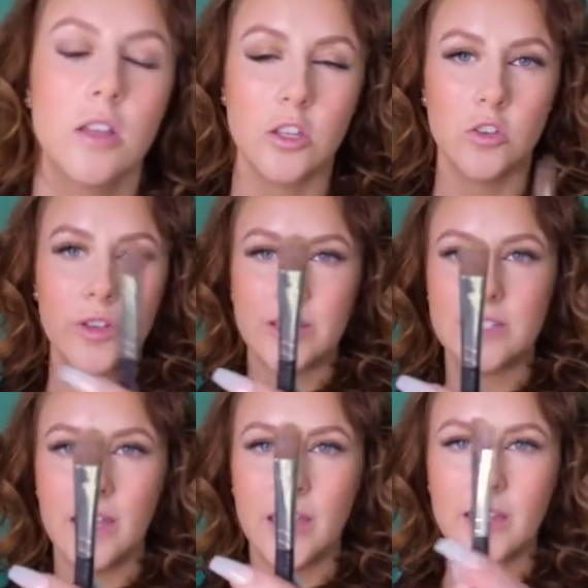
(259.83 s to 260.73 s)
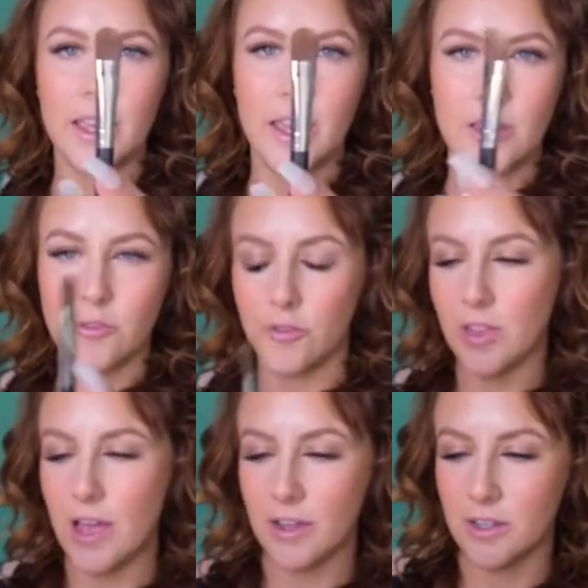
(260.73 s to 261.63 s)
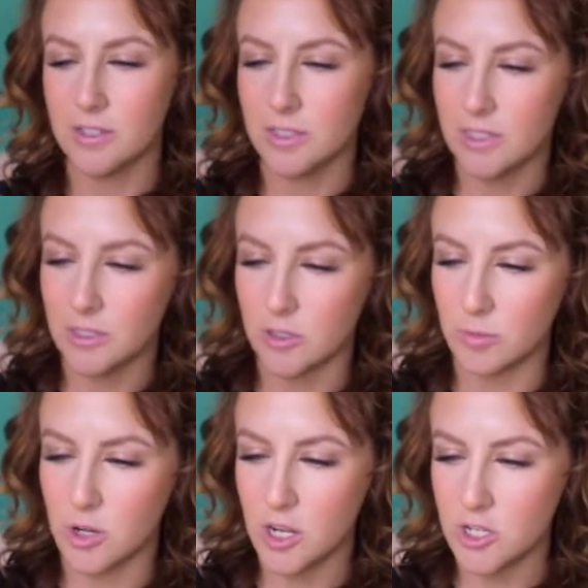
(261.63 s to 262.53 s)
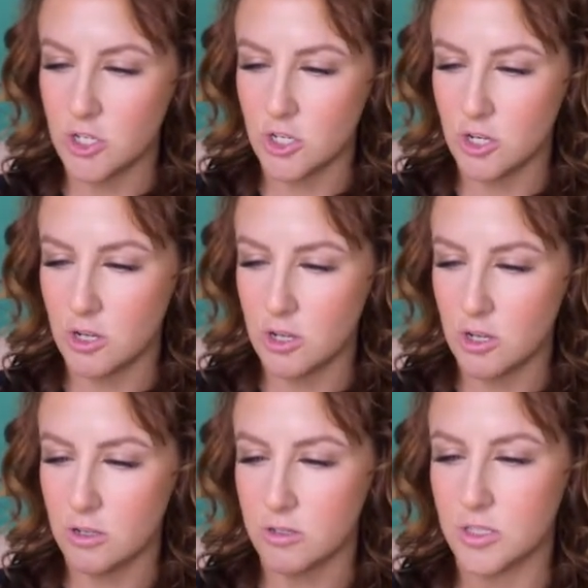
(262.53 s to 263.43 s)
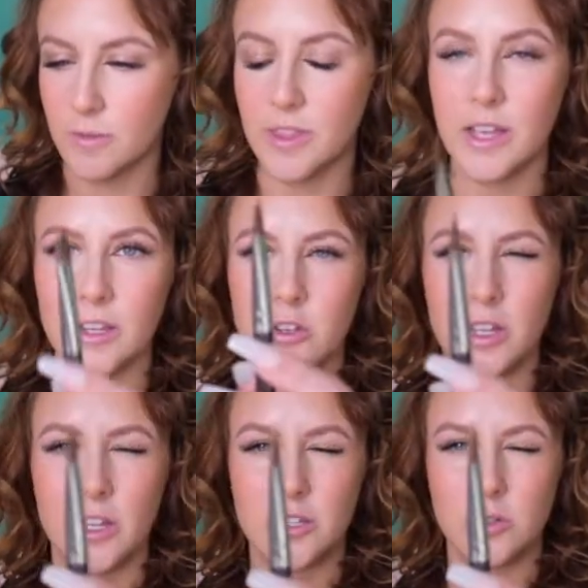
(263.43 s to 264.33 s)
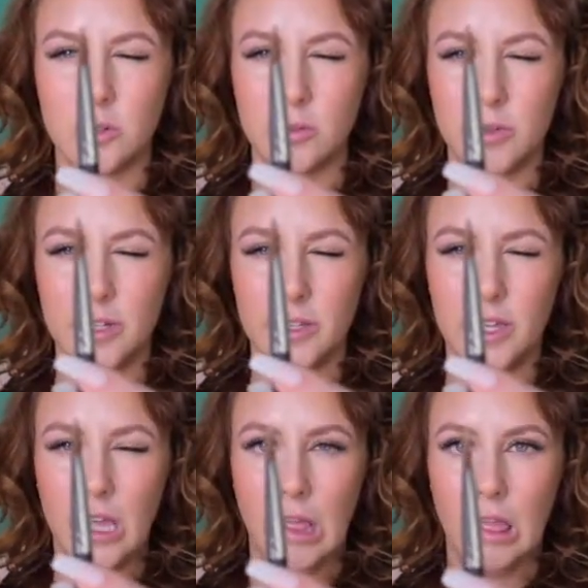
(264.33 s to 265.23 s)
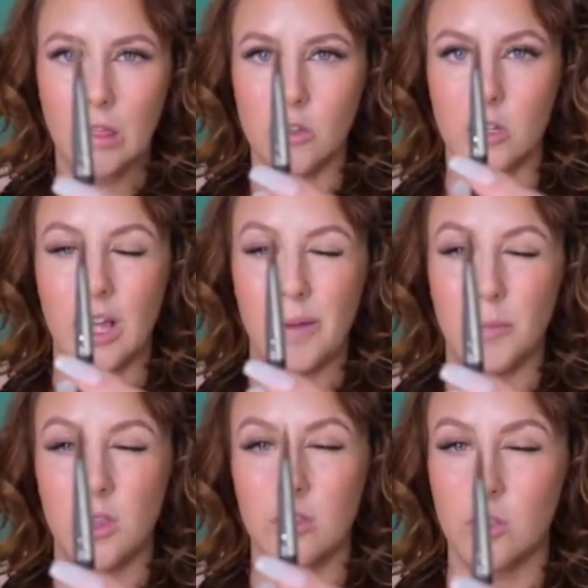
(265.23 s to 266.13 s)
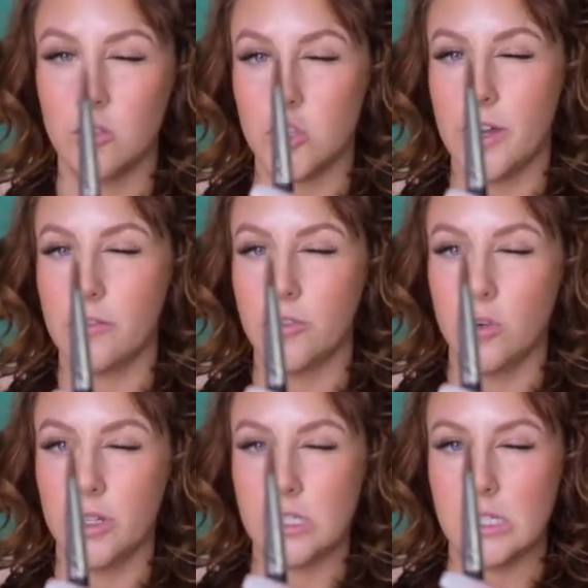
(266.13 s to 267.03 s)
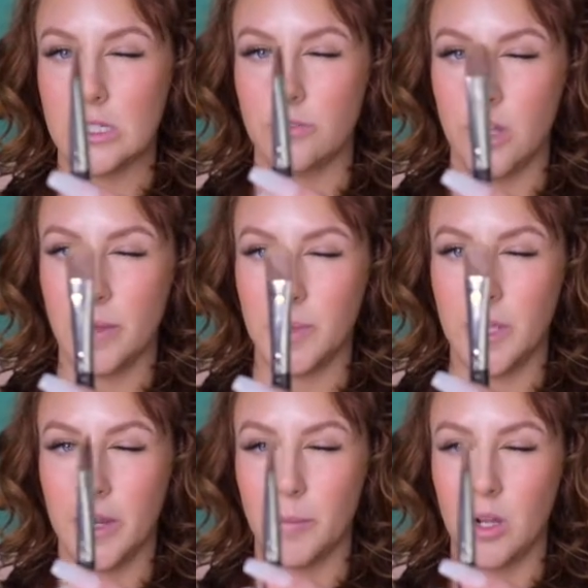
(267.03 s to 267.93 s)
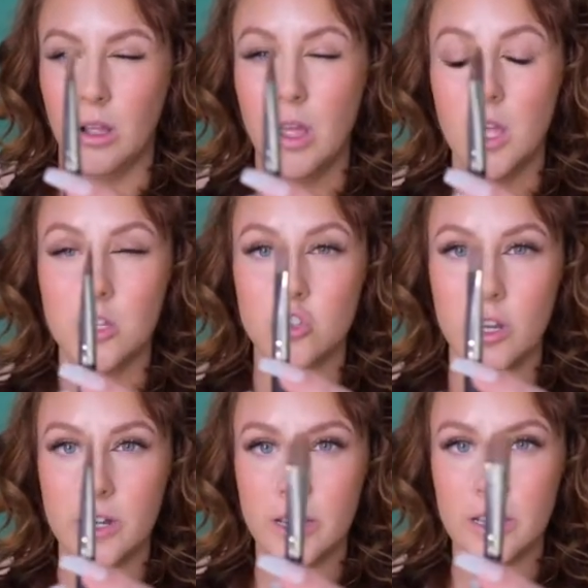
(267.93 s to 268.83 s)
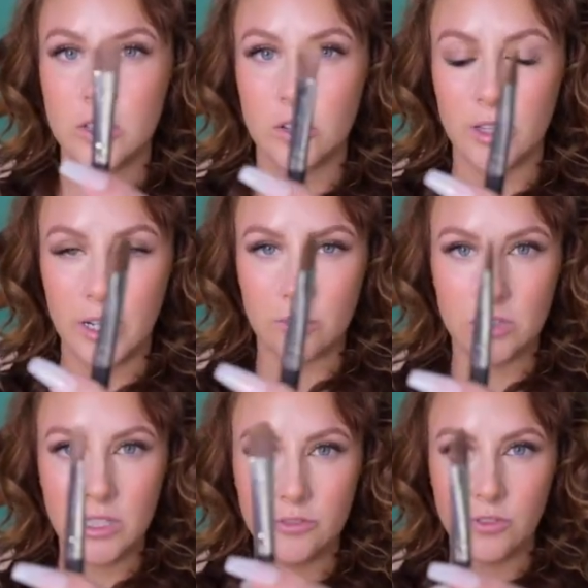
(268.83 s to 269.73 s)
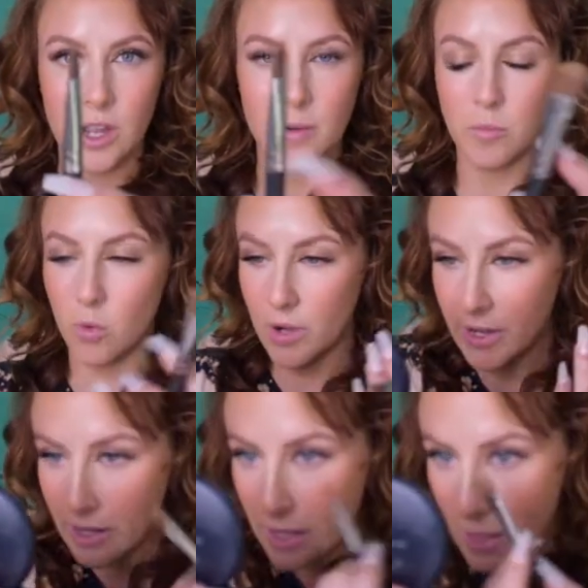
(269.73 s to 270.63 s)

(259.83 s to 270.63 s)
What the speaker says: you can take a flat concealer brush, something that you can get to a really, look, I'm trying to focus as if I'm the camera, trying to get to like a really fine point,